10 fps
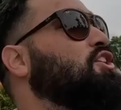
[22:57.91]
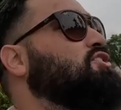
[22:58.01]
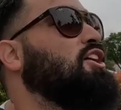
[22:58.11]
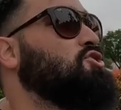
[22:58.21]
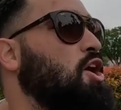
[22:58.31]

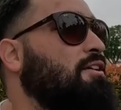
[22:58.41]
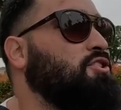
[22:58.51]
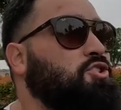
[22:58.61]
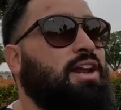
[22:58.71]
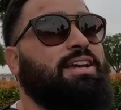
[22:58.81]
tuk-tuk
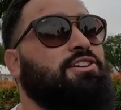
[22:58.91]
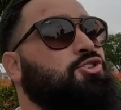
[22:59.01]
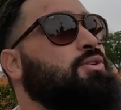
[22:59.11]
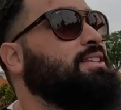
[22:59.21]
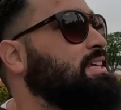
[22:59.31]
drivers trying to
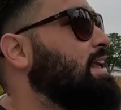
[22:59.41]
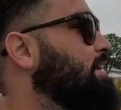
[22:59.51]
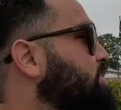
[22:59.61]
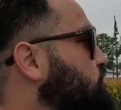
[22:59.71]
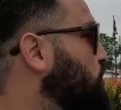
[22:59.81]
get you inside
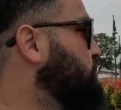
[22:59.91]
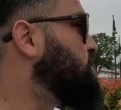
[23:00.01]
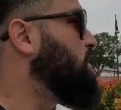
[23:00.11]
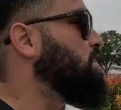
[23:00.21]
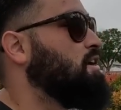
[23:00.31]
of the
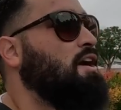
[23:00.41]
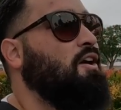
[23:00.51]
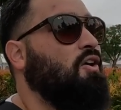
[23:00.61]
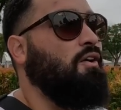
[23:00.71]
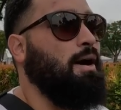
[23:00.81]
tuk-tuk
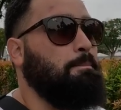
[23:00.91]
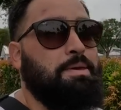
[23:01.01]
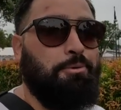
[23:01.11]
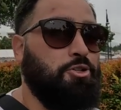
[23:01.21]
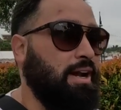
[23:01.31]
or
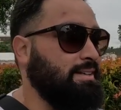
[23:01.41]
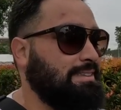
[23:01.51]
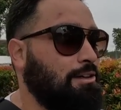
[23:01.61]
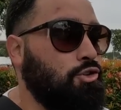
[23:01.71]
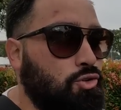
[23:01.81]
people trying to
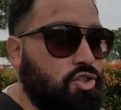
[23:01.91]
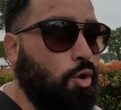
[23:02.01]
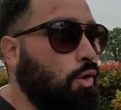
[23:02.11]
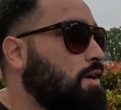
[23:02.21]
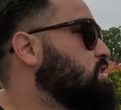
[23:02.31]
sell you
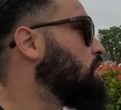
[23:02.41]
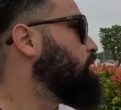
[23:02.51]
tours